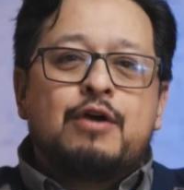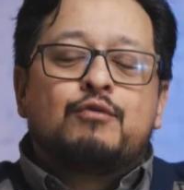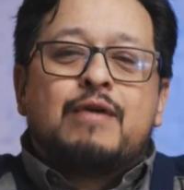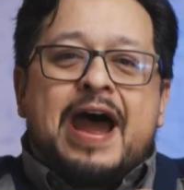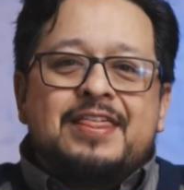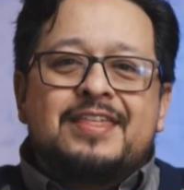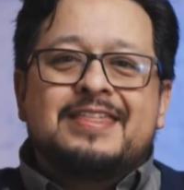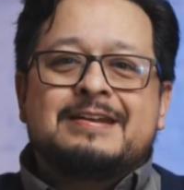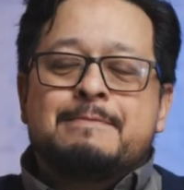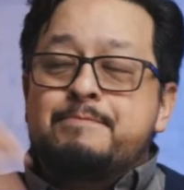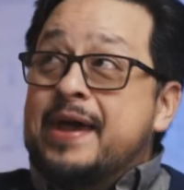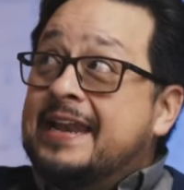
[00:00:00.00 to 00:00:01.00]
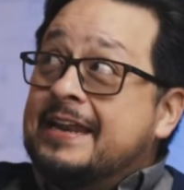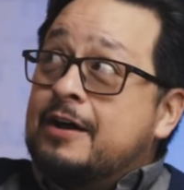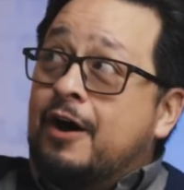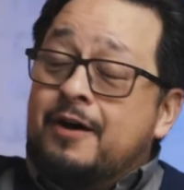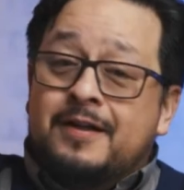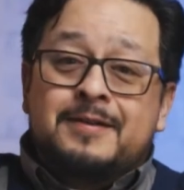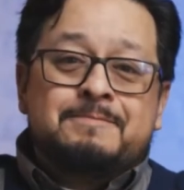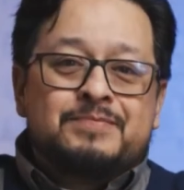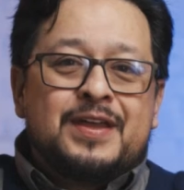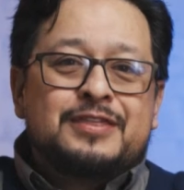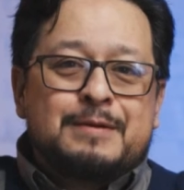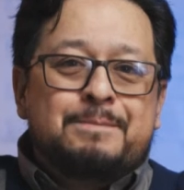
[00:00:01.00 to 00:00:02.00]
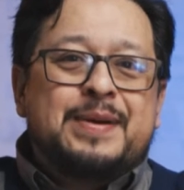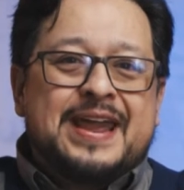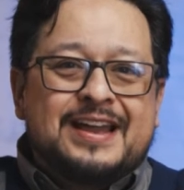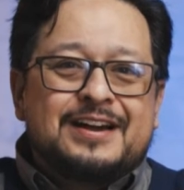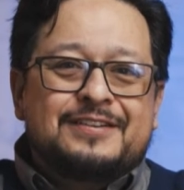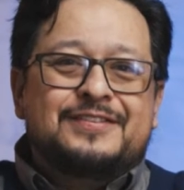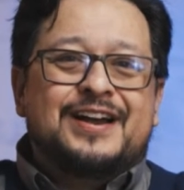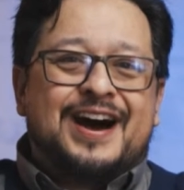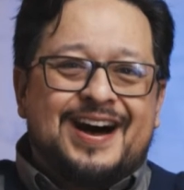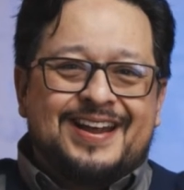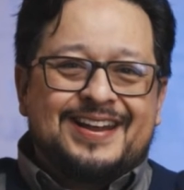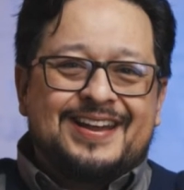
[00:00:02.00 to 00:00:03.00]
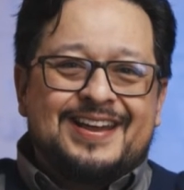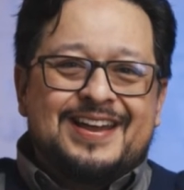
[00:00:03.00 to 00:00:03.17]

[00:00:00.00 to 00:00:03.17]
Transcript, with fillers: rather than depending on the bank of God,